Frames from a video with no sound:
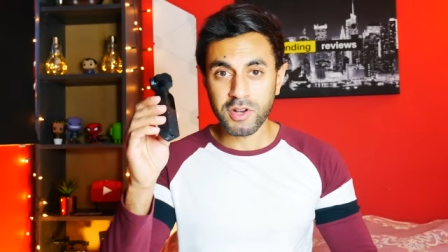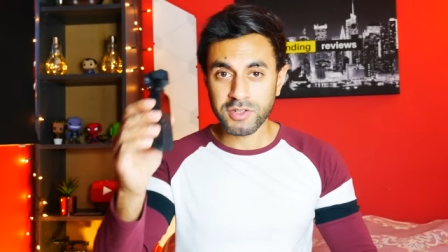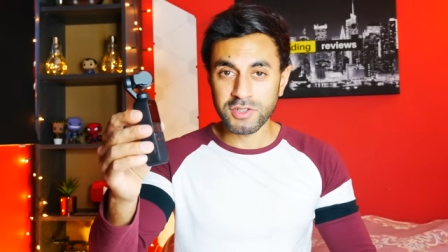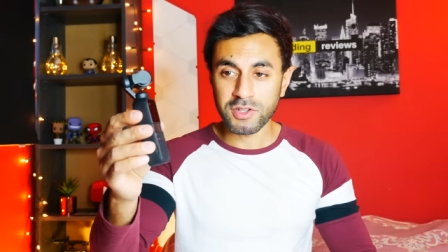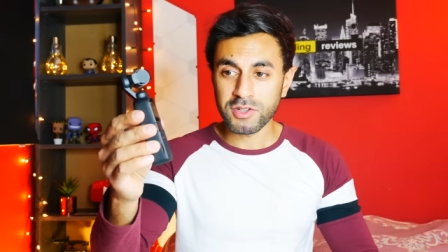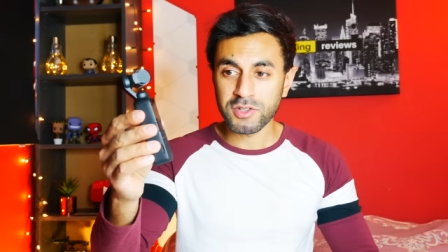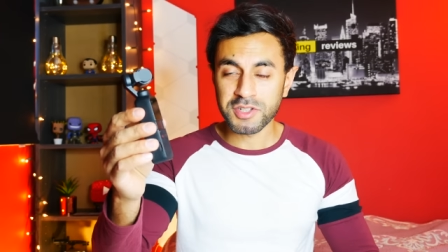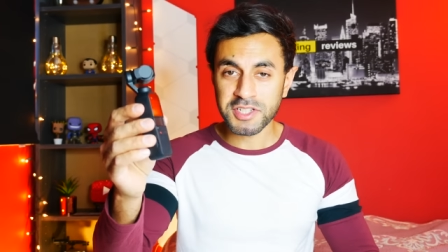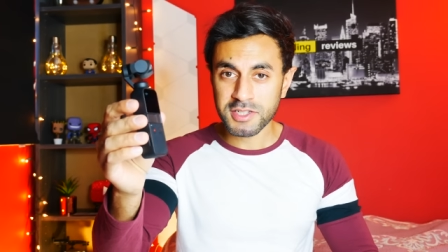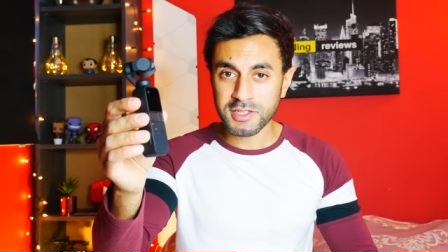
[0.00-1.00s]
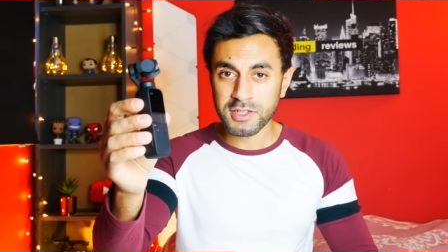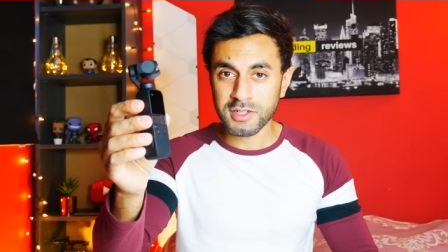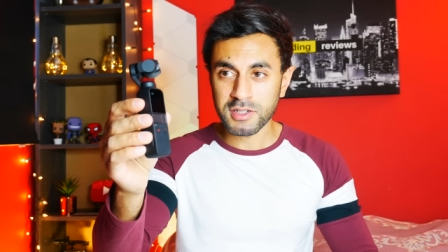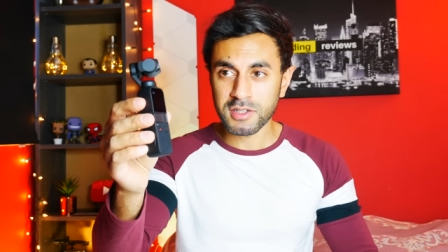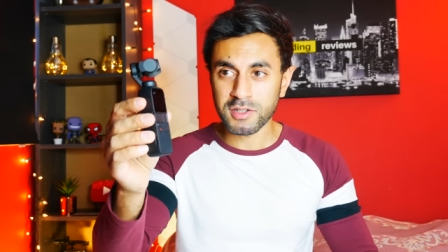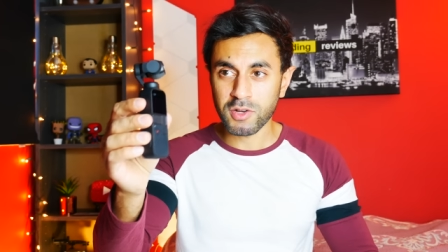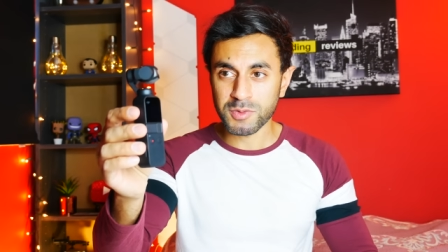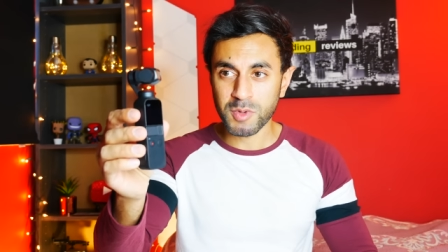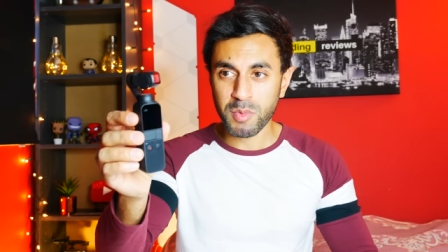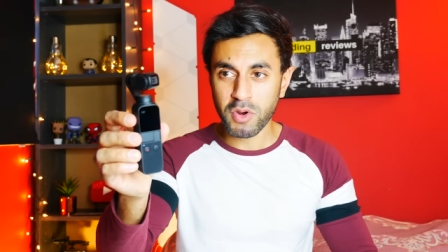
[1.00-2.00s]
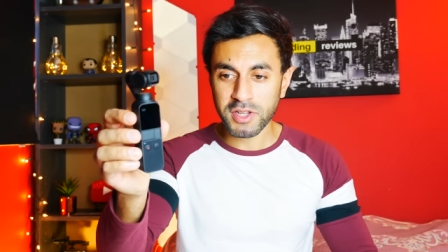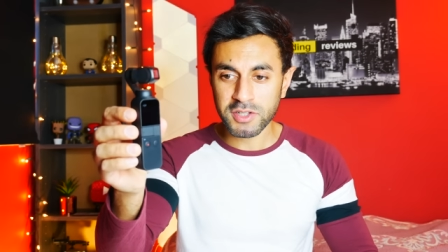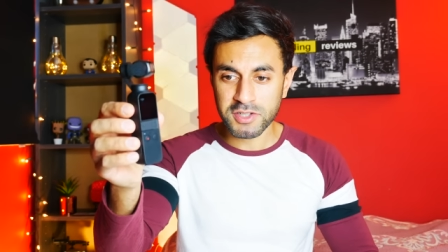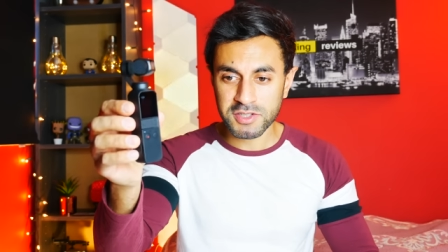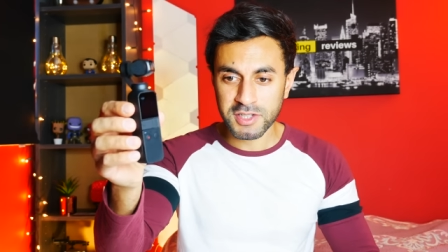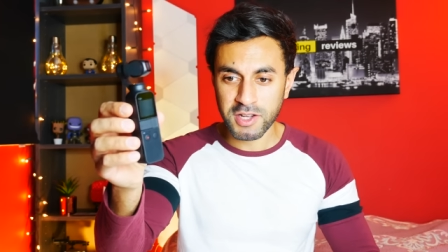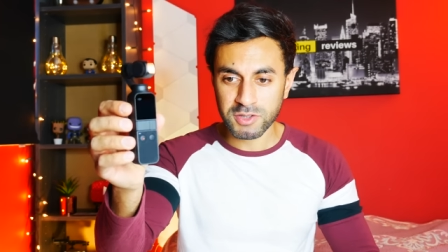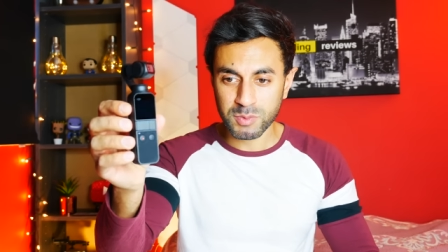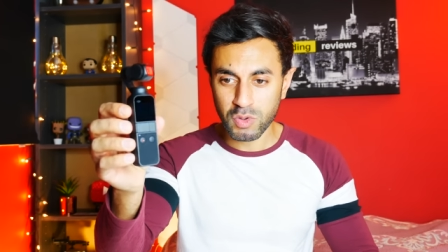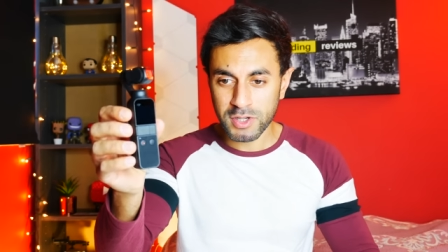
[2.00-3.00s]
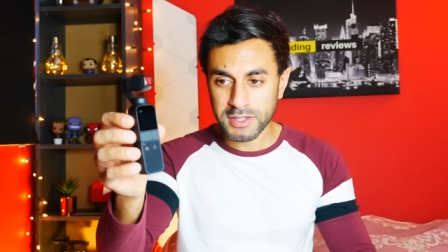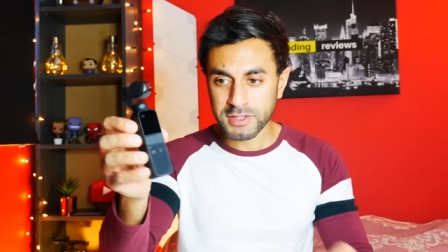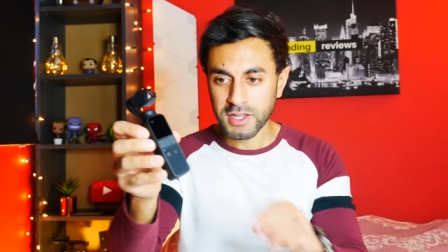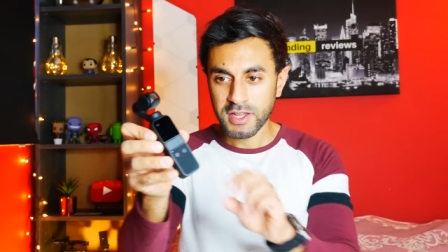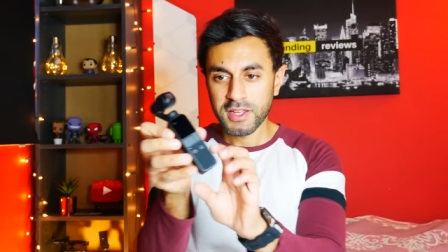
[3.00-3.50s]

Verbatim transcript: Right so this is the Osmo Pocket you can see how small it is.